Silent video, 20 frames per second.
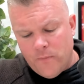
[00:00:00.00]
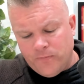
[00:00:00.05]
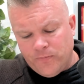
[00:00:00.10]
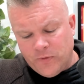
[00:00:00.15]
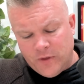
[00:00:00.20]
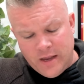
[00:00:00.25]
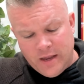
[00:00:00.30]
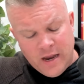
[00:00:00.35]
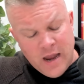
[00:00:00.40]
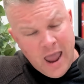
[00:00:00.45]

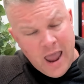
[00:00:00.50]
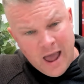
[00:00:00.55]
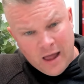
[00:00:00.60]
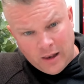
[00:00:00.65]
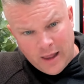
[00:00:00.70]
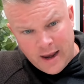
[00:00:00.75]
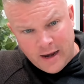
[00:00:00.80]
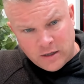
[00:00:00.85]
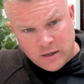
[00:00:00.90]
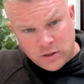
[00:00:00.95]
the
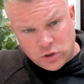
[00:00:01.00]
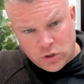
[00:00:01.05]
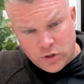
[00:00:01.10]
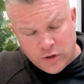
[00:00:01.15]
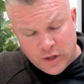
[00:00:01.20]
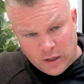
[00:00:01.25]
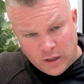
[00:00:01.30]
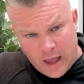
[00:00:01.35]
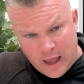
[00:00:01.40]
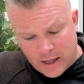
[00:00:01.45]

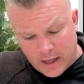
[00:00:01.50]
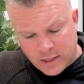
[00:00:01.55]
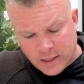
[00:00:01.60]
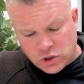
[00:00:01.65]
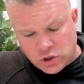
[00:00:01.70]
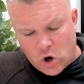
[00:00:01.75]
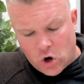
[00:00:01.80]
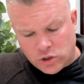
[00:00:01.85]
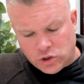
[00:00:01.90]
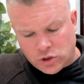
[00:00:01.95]
LA
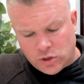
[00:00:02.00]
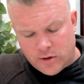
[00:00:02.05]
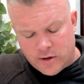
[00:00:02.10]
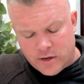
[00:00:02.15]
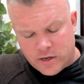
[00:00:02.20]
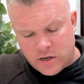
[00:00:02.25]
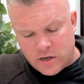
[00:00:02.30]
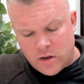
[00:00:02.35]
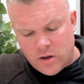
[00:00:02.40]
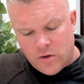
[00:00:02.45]

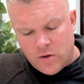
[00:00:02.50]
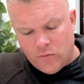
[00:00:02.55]
Chargers.